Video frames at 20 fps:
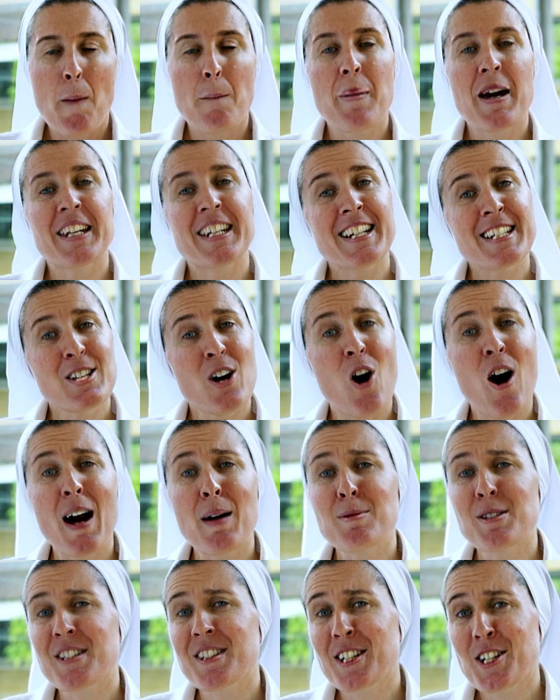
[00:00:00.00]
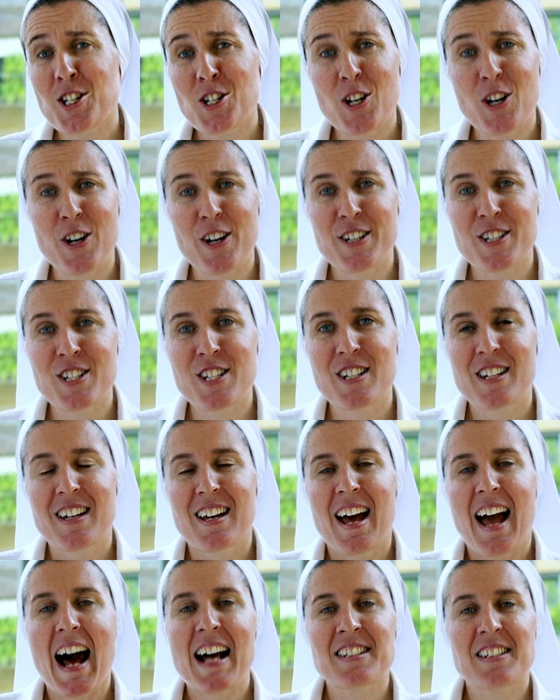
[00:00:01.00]
Many times in the church,
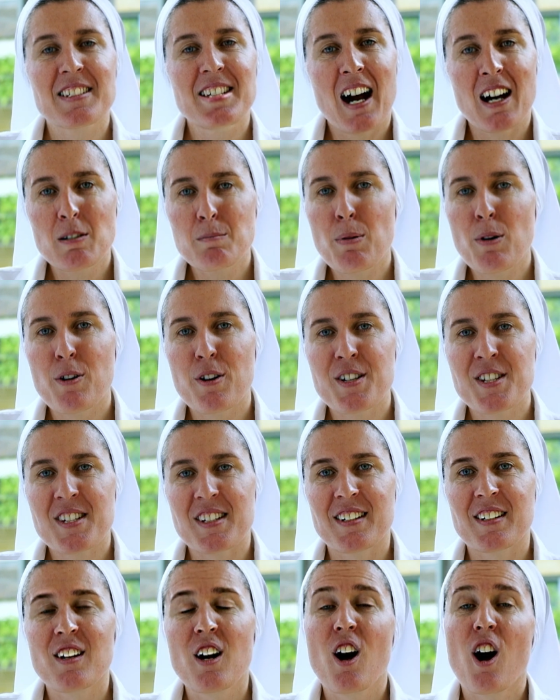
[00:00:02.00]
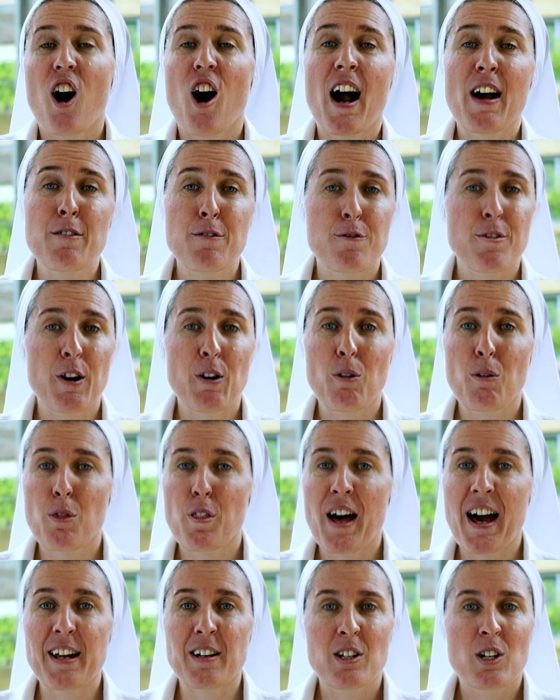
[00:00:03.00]
as a young person, I felt
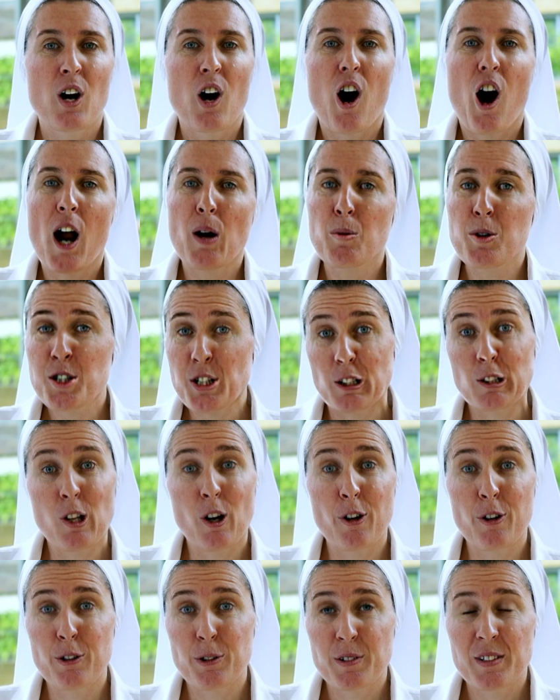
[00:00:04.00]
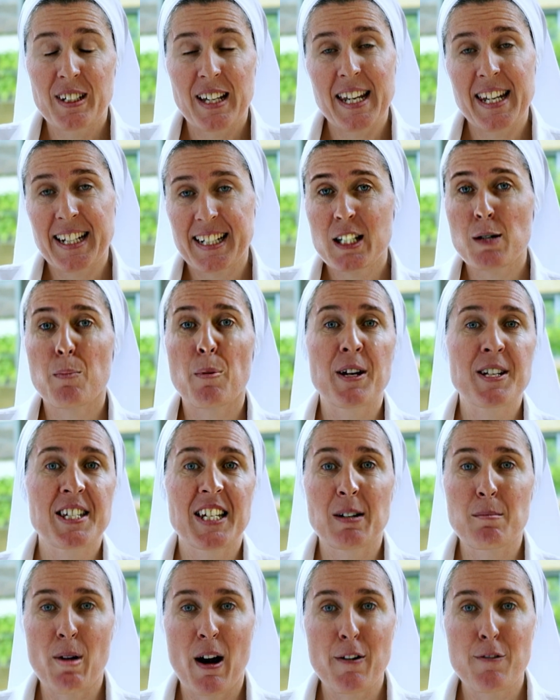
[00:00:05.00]
that I was alone in
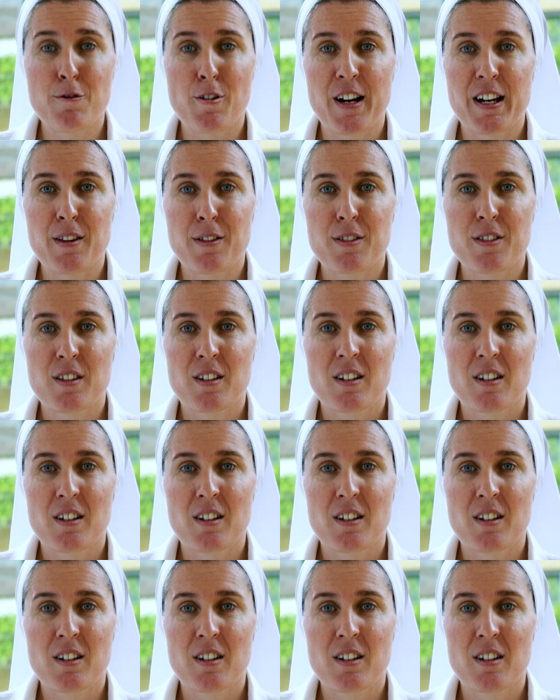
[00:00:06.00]
expressing my faith.